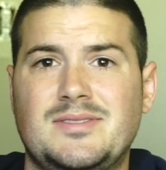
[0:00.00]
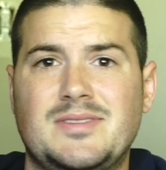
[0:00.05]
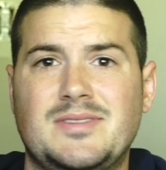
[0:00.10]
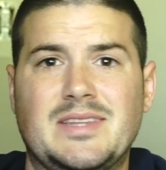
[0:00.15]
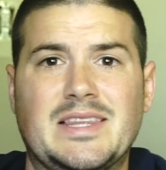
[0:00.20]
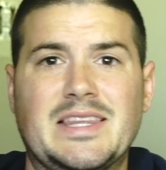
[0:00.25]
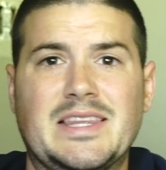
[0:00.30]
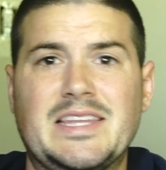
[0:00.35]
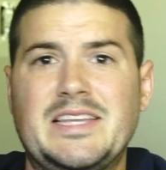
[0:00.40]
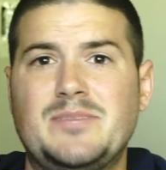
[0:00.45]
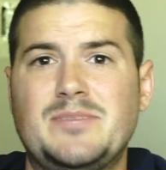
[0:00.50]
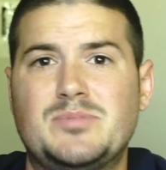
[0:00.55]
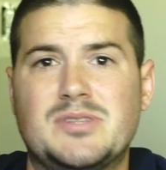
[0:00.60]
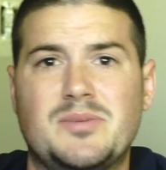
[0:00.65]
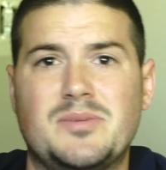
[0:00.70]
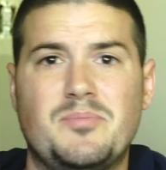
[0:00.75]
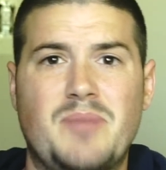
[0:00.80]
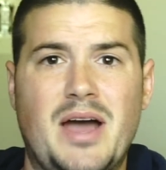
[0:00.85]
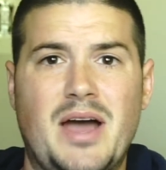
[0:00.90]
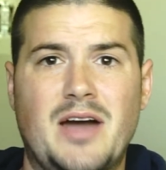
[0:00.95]
leaps
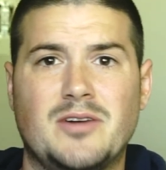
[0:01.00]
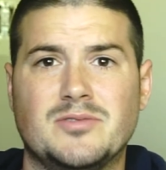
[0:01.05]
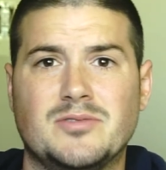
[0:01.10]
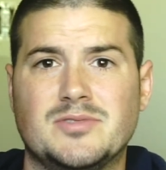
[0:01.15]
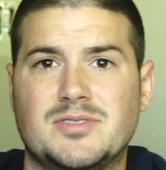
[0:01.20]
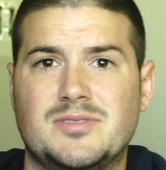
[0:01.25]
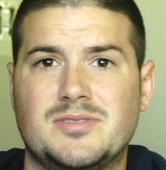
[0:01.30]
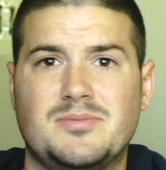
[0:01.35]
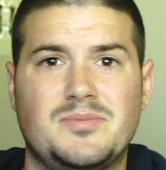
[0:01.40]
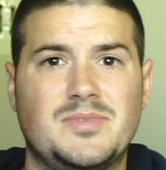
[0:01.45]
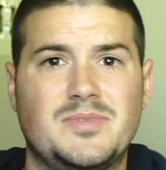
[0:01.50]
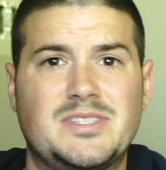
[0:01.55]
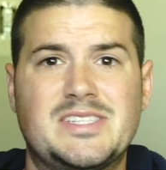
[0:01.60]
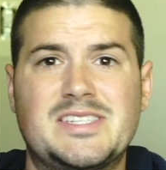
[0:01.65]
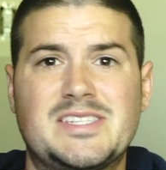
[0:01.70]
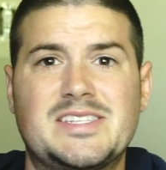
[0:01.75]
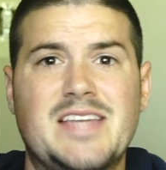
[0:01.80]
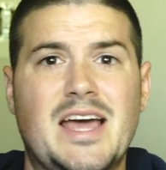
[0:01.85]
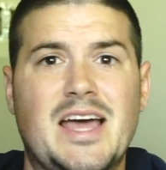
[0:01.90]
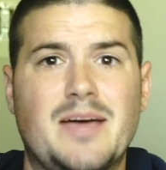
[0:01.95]
and bounds,
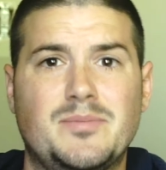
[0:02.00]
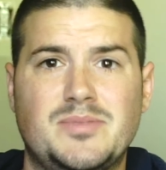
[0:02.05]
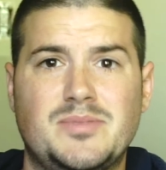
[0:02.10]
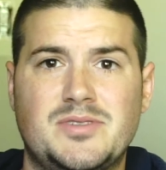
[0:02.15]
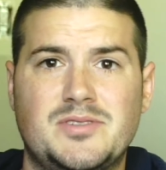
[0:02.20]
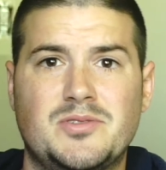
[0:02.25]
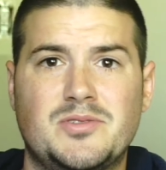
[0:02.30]
steps